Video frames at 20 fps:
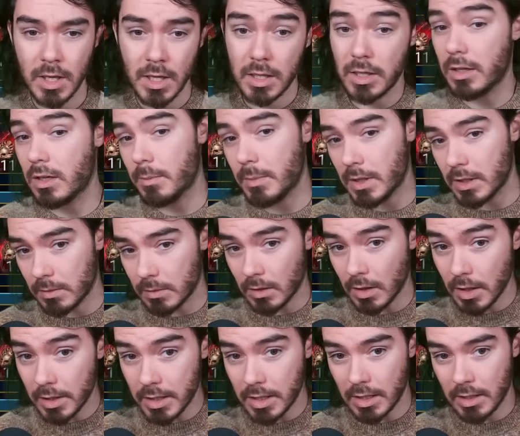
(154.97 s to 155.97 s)
You could be
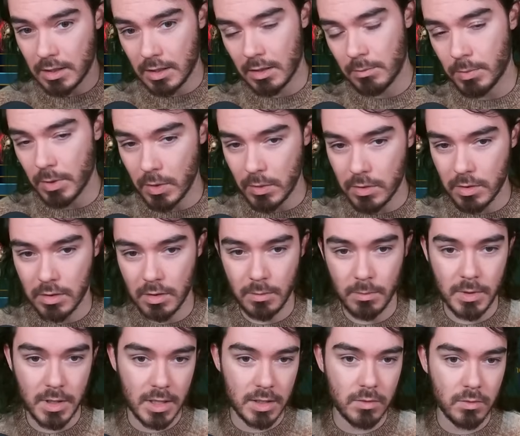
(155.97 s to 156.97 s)
lucky in both of them.
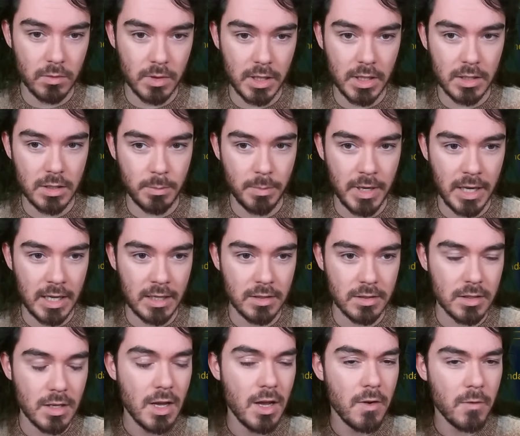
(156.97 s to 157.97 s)
It really depends.